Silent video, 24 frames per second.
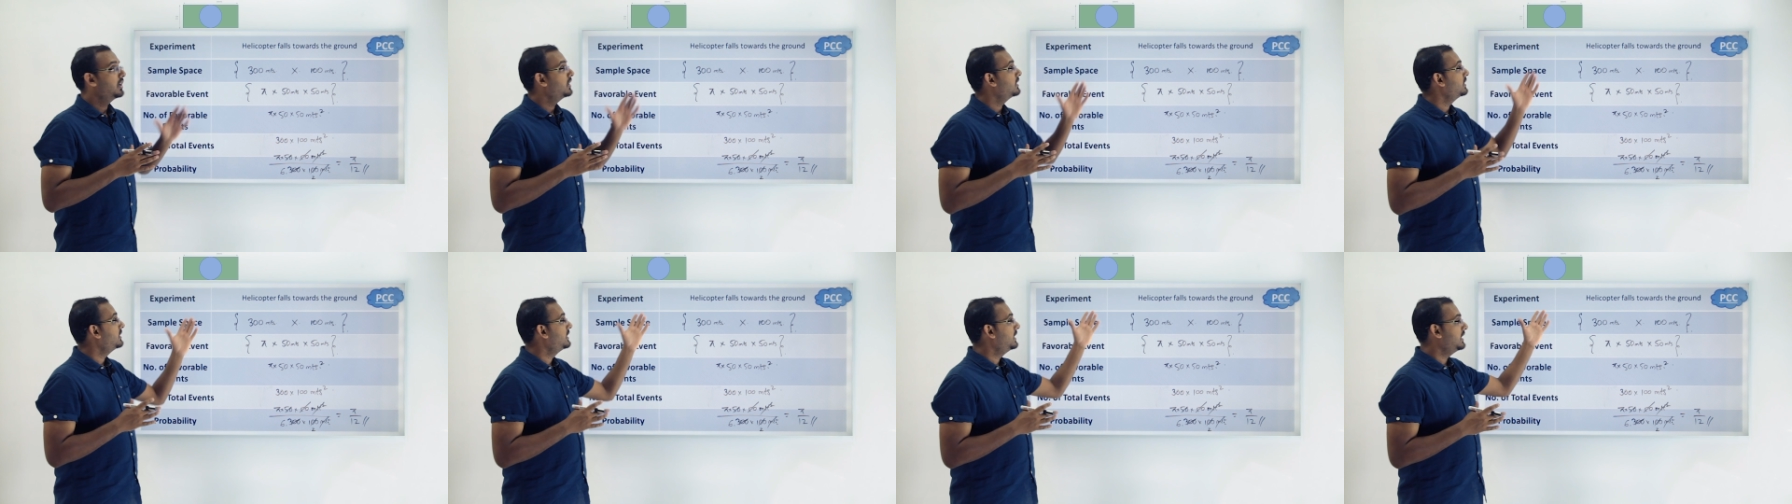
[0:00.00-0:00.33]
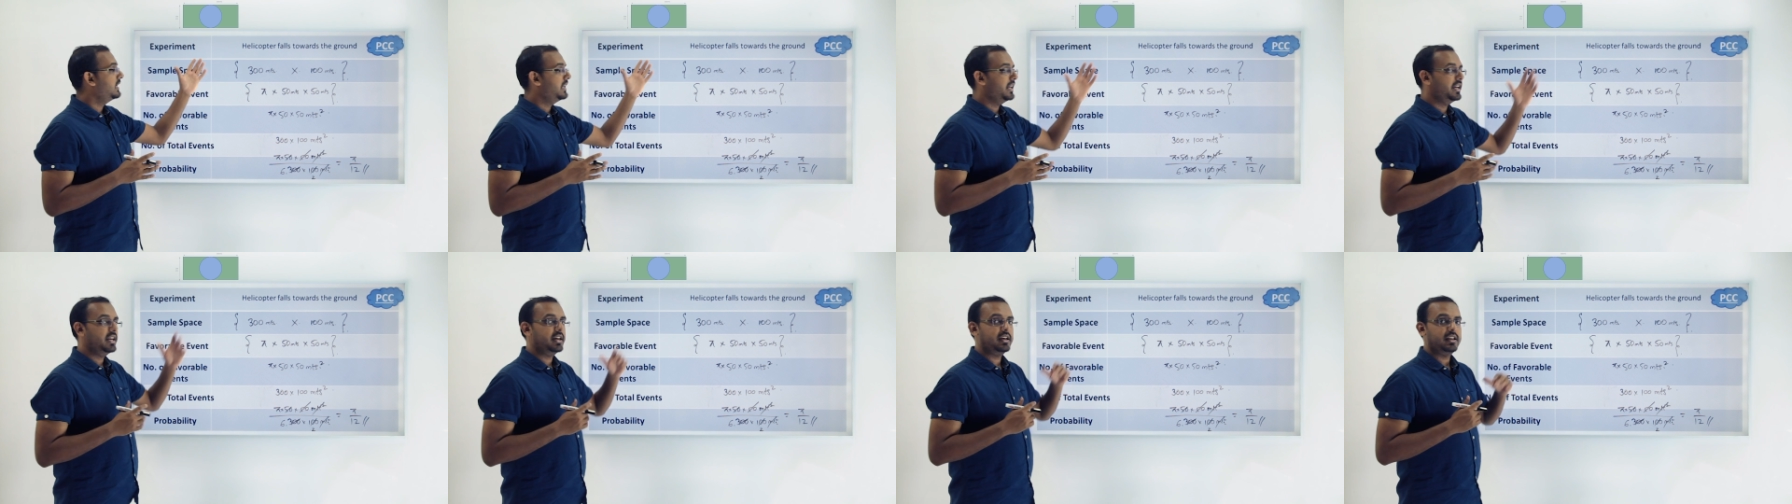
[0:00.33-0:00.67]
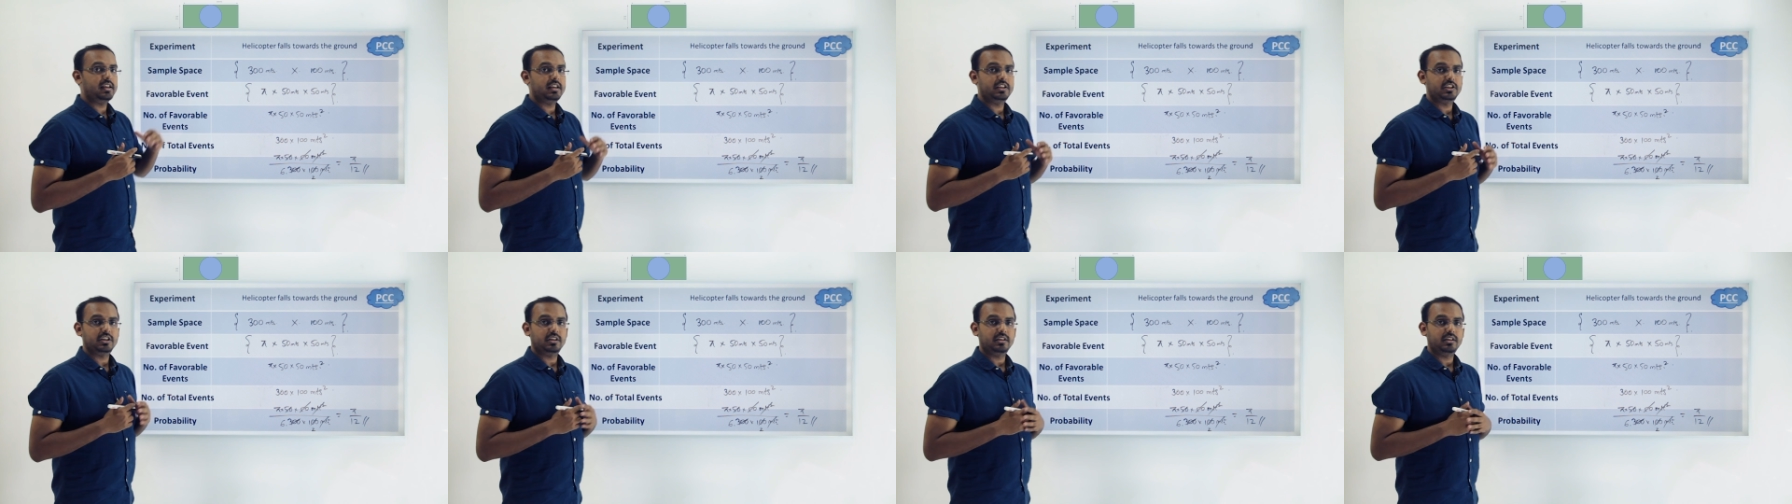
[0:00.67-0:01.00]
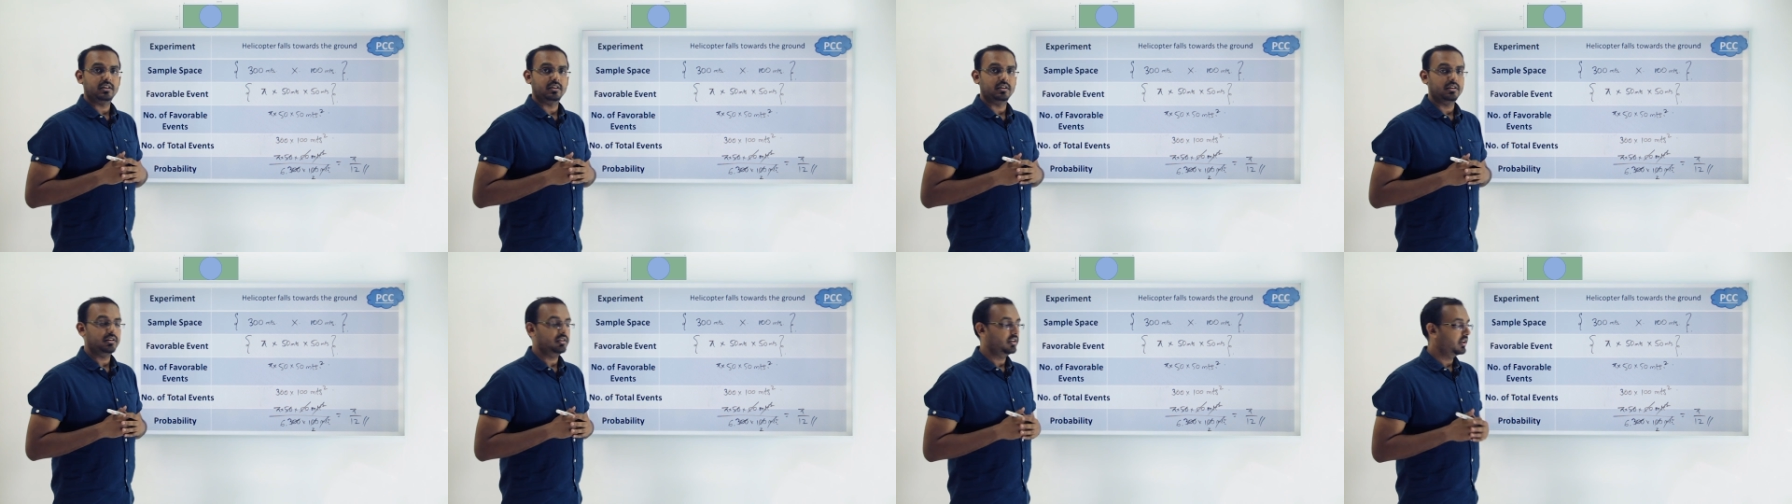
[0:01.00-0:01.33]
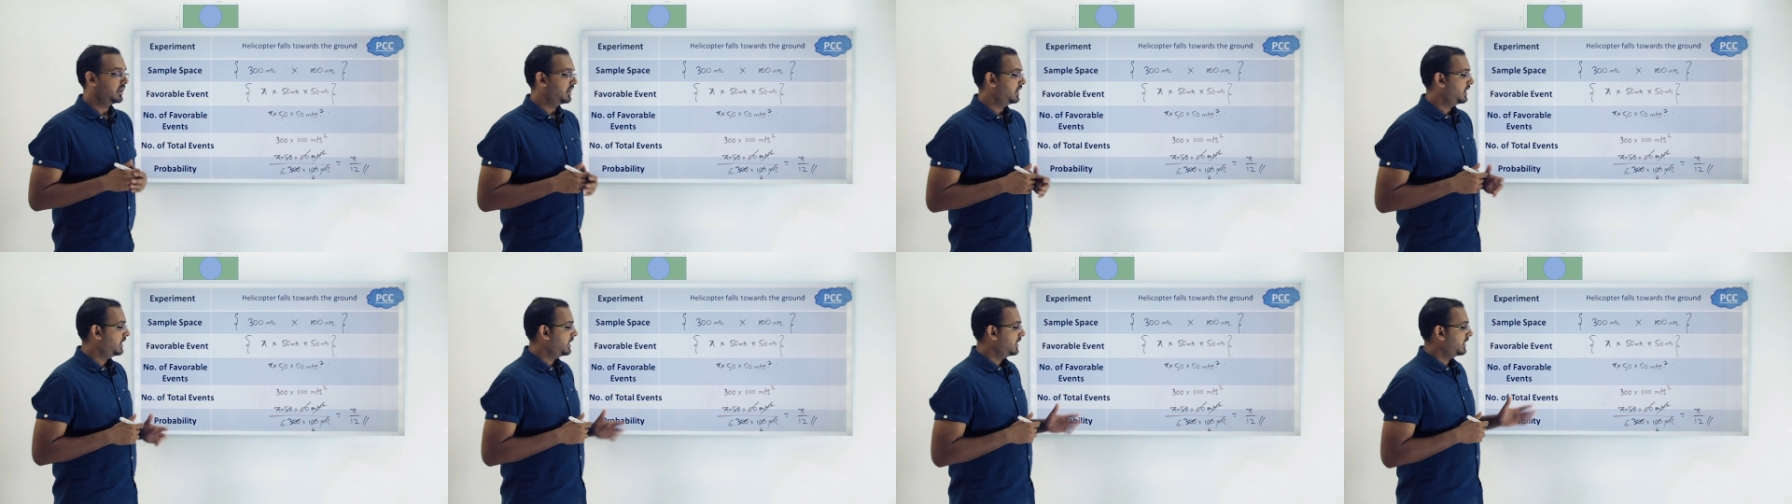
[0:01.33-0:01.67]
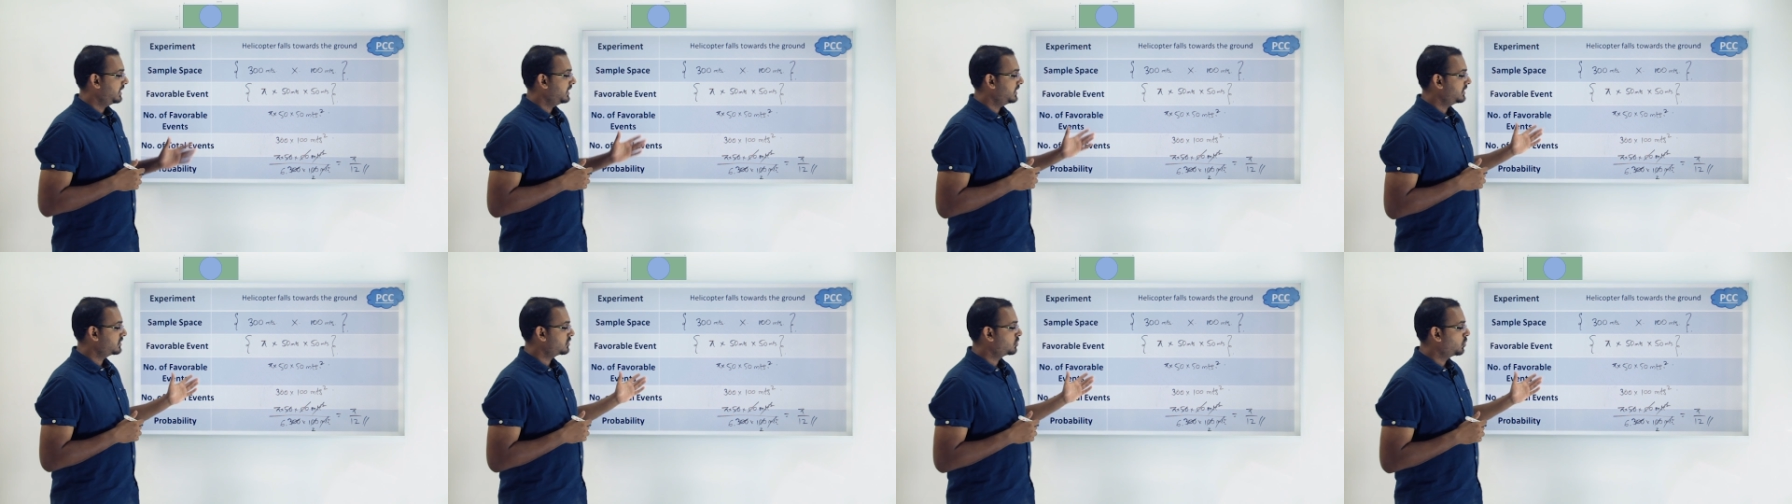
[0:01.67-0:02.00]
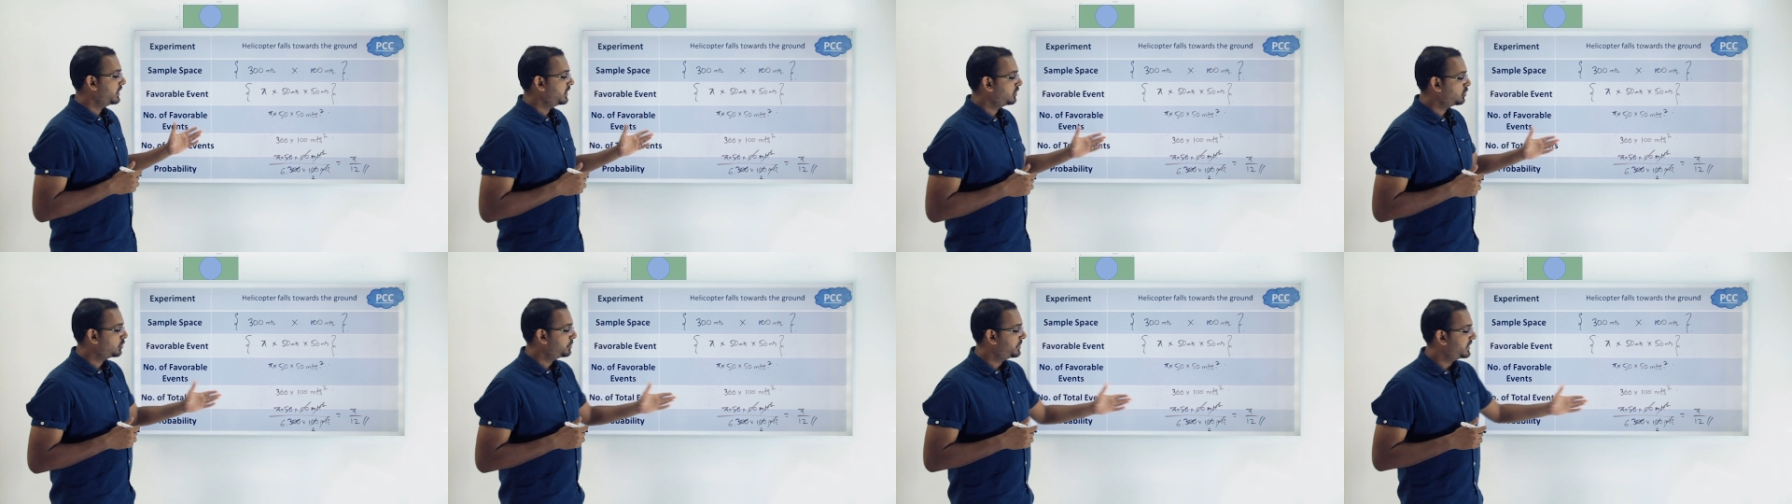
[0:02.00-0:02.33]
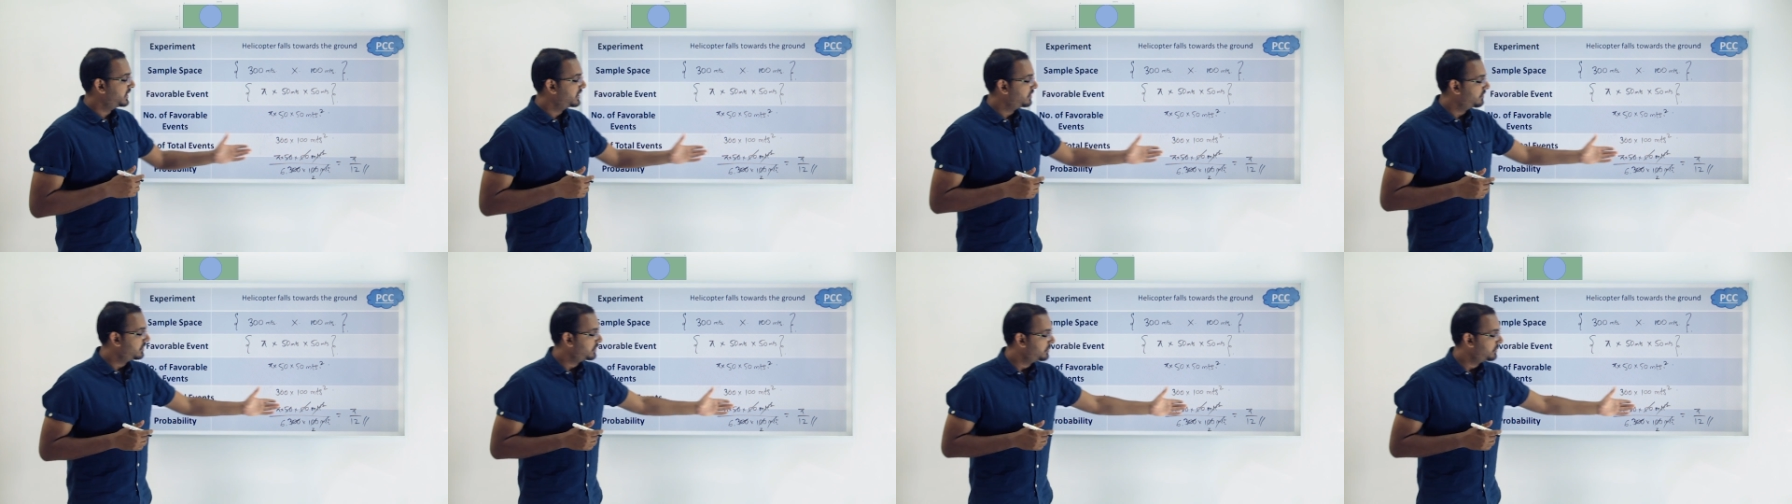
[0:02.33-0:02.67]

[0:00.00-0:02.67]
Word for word: the lake region here, is going to be given